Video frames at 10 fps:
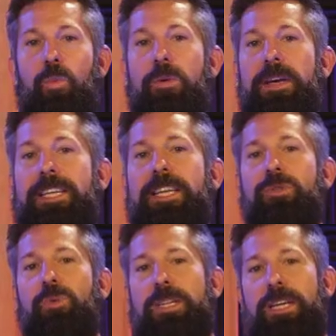When my
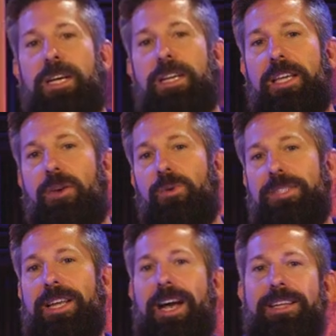kids were young, it
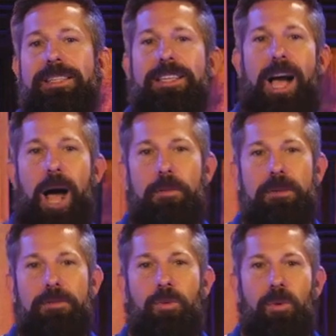was not
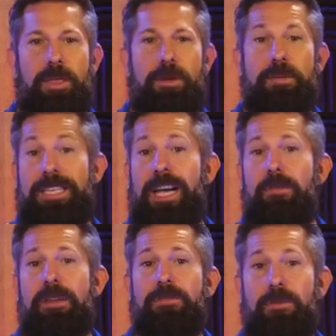uncommon for them to
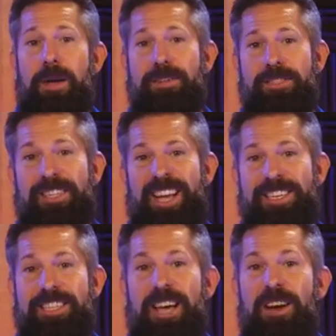come in from
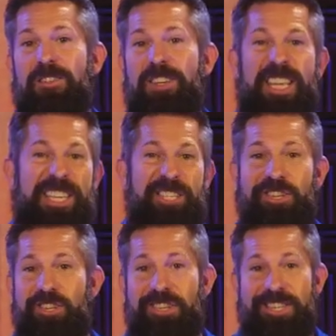outside covered
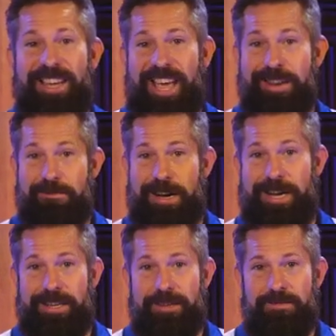in dirt and
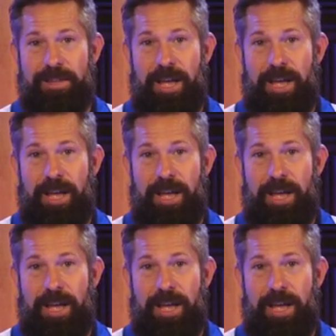mud.